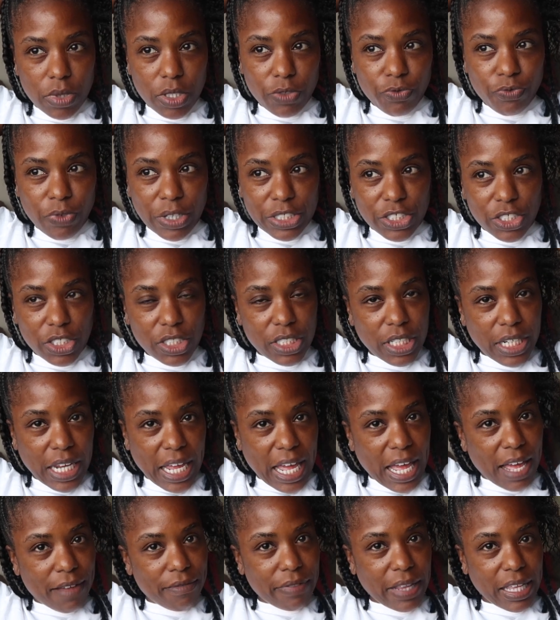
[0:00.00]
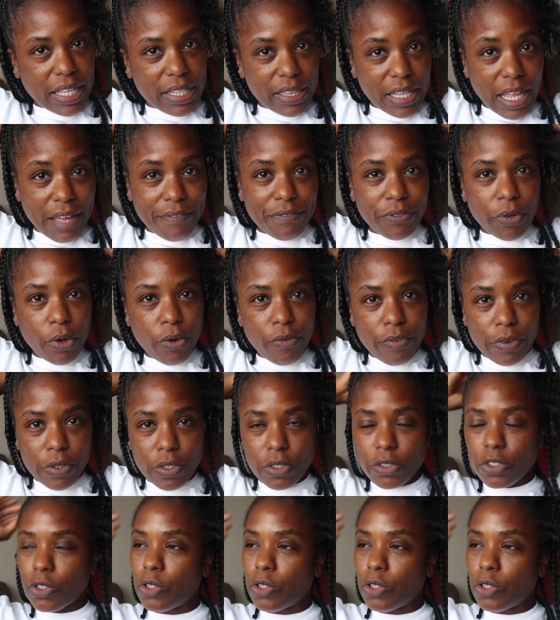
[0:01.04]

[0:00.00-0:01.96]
Reggie's gonna have like leftovers